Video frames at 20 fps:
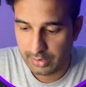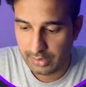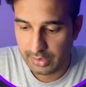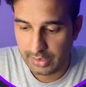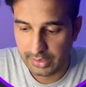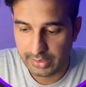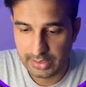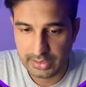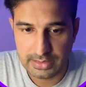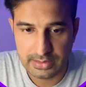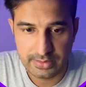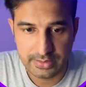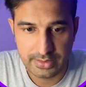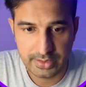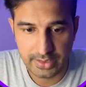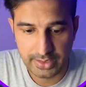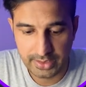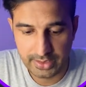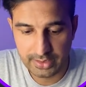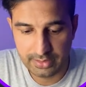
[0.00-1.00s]
and I'll
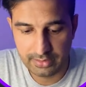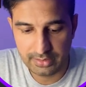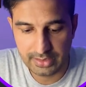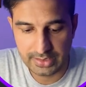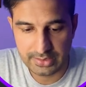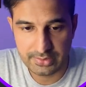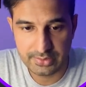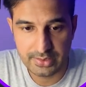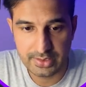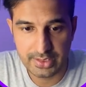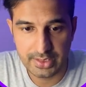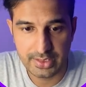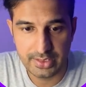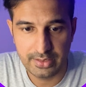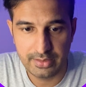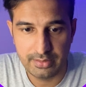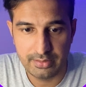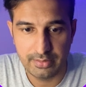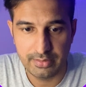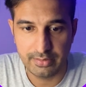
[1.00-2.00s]
say, let's
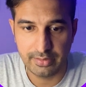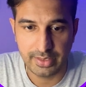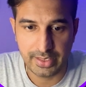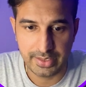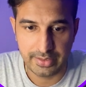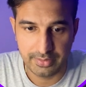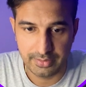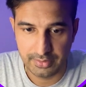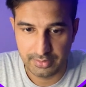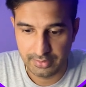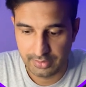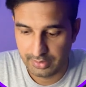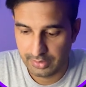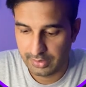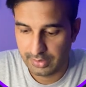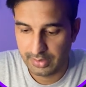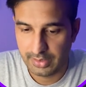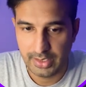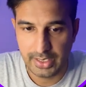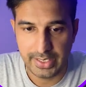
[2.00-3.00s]
say red.
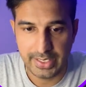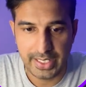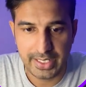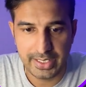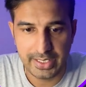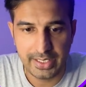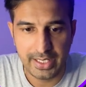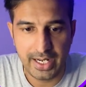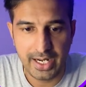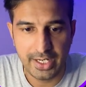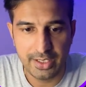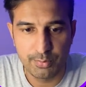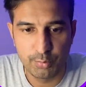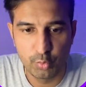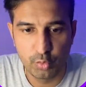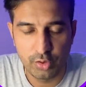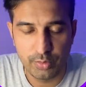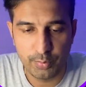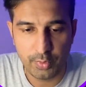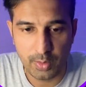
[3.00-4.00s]
And I can add
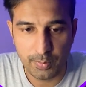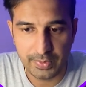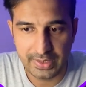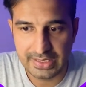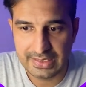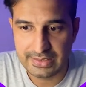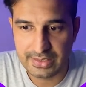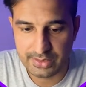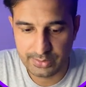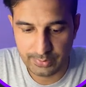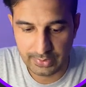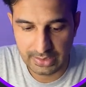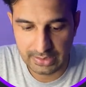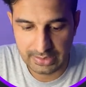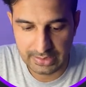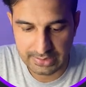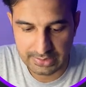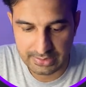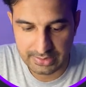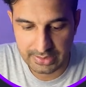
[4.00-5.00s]
more properties as well.
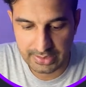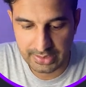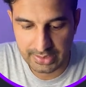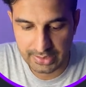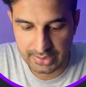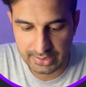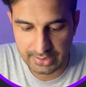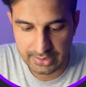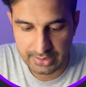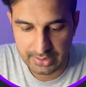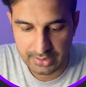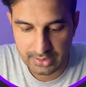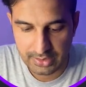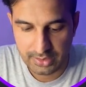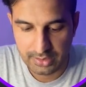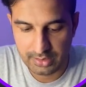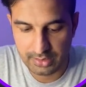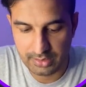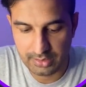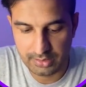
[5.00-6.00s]
Let's say
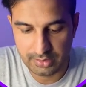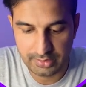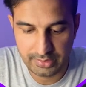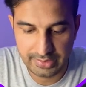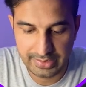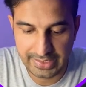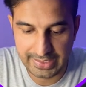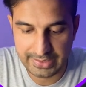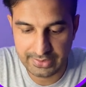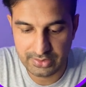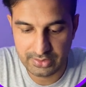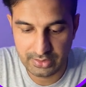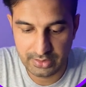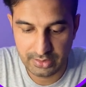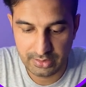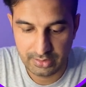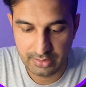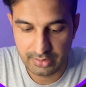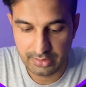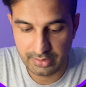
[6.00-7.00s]
text
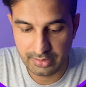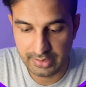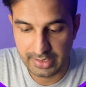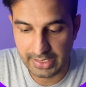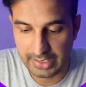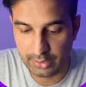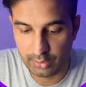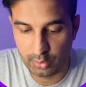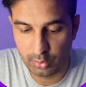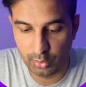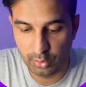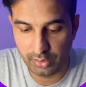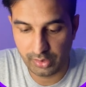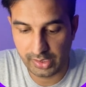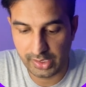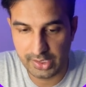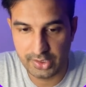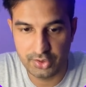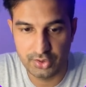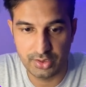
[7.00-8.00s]

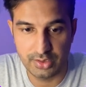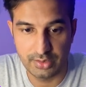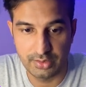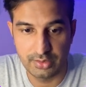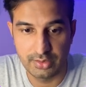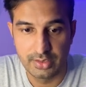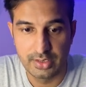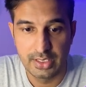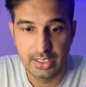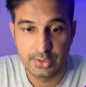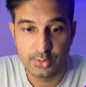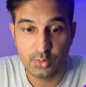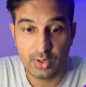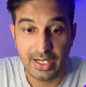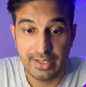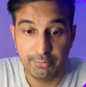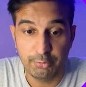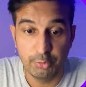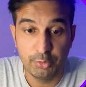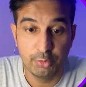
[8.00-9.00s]
decoration. So I
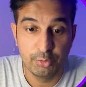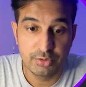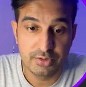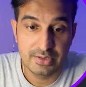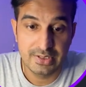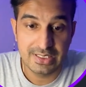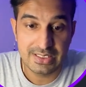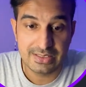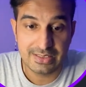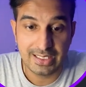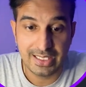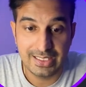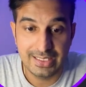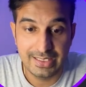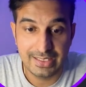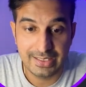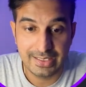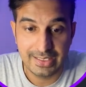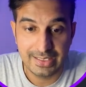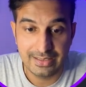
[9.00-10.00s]
have to use this styling
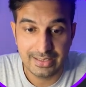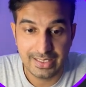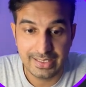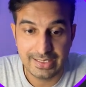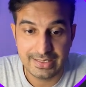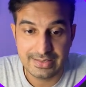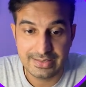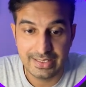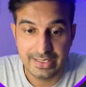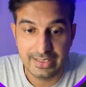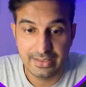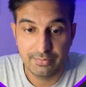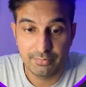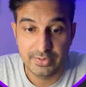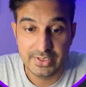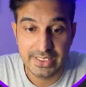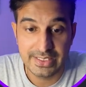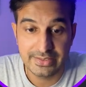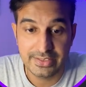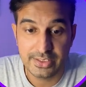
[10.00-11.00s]
again. Like I said,
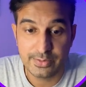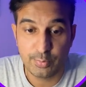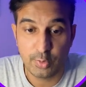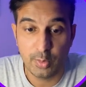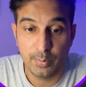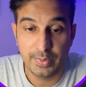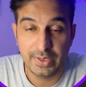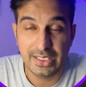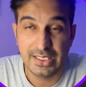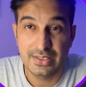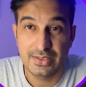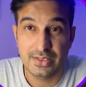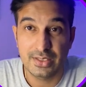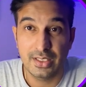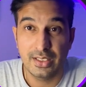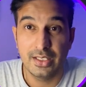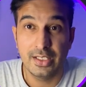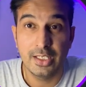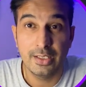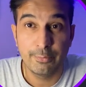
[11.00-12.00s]
CSS properties,
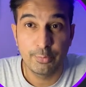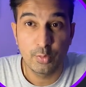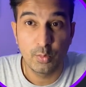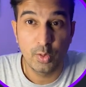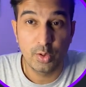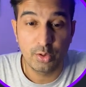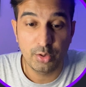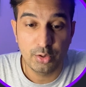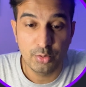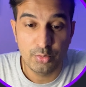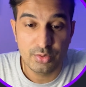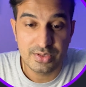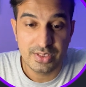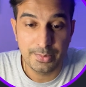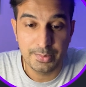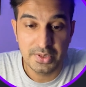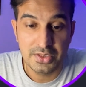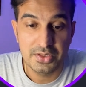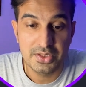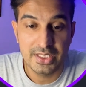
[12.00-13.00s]
if you want to use them
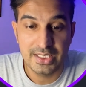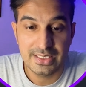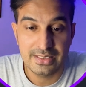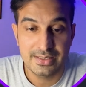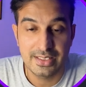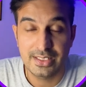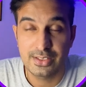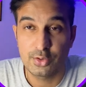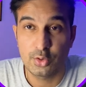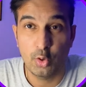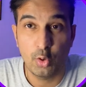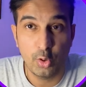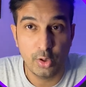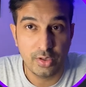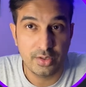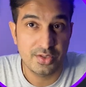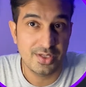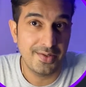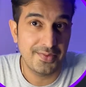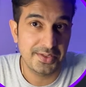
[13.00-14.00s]
in JSX or
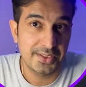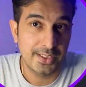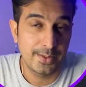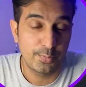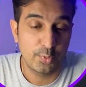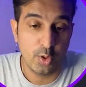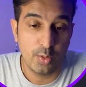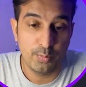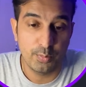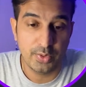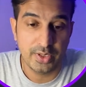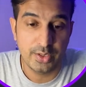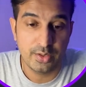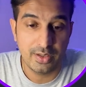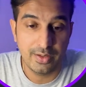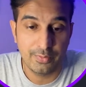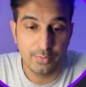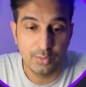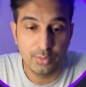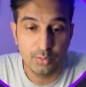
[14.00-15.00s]
JavaScript component, you
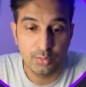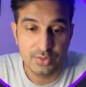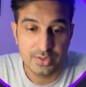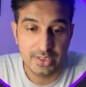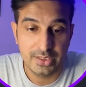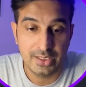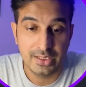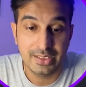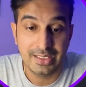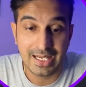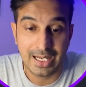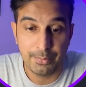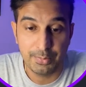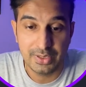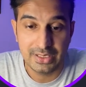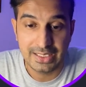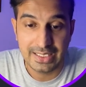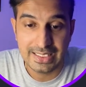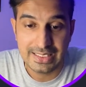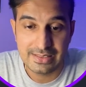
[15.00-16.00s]
have to use it in camel
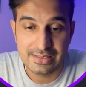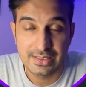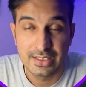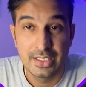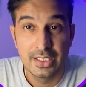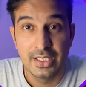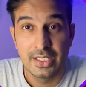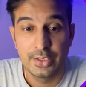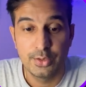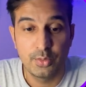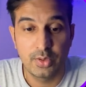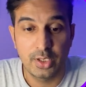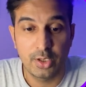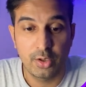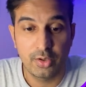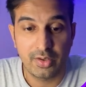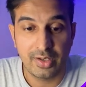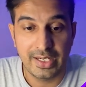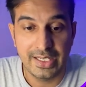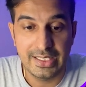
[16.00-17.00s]
case. You
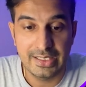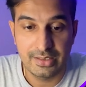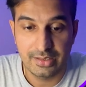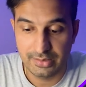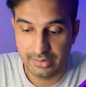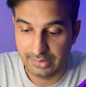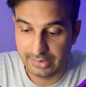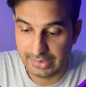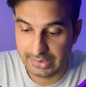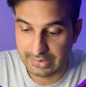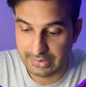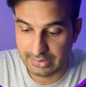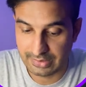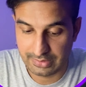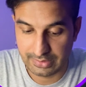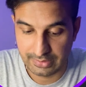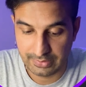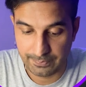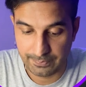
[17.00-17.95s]
cannot write this